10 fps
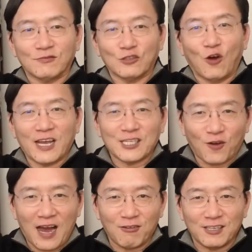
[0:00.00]
Okay, so
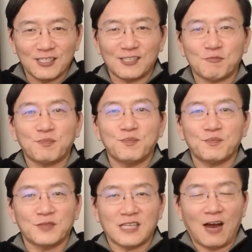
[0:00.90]
how can
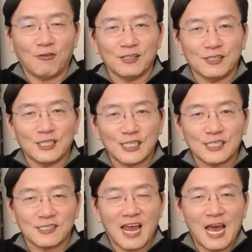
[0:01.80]

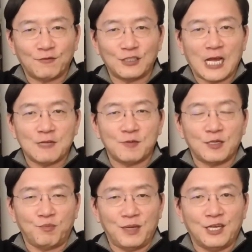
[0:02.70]
this
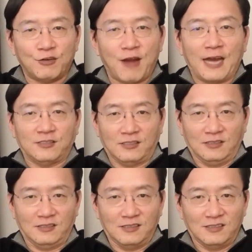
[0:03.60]
advertisement be correct?
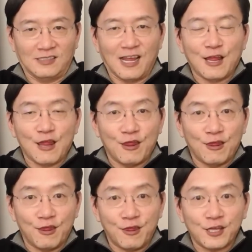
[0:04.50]

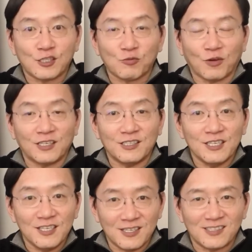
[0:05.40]
This one
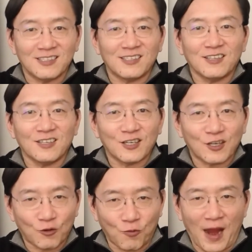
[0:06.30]
isn't
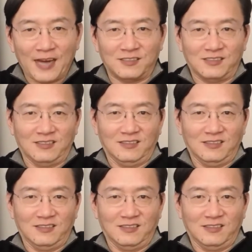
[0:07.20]
correct.